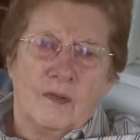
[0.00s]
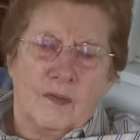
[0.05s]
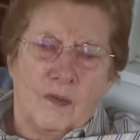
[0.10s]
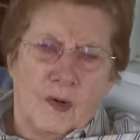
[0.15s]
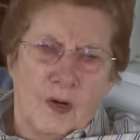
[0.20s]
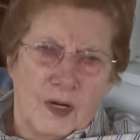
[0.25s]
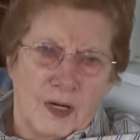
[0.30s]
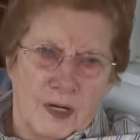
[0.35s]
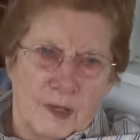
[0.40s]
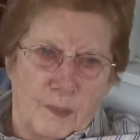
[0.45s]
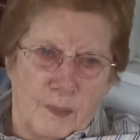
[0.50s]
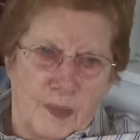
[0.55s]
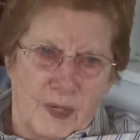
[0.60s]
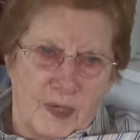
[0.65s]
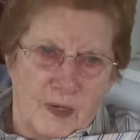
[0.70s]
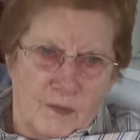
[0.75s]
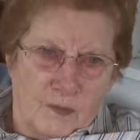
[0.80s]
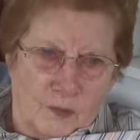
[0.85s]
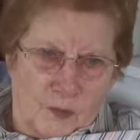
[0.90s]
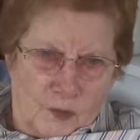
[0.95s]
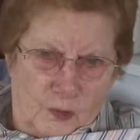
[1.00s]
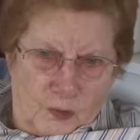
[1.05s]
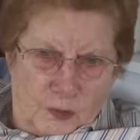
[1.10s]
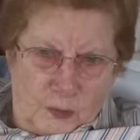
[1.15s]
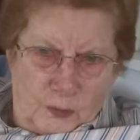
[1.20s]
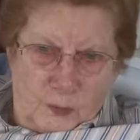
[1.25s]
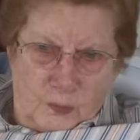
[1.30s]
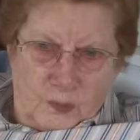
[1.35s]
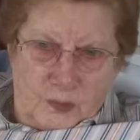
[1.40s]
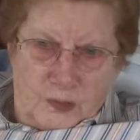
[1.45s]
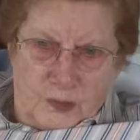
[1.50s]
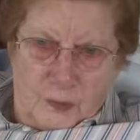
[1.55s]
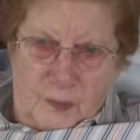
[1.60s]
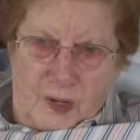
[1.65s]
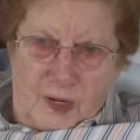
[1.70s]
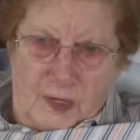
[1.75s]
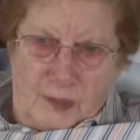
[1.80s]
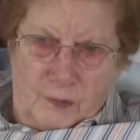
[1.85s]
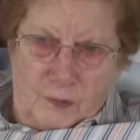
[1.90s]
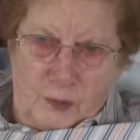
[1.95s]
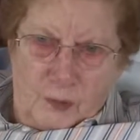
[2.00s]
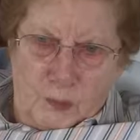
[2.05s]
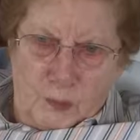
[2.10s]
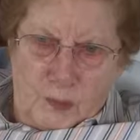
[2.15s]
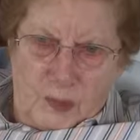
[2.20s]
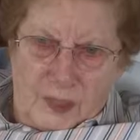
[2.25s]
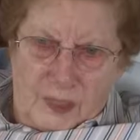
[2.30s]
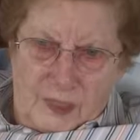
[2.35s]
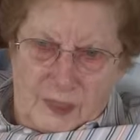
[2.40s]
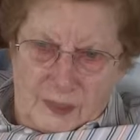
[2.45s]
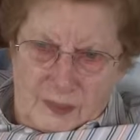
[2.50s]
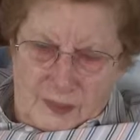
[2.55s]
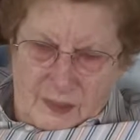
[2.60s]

Vonnie Beaver, who was my roommate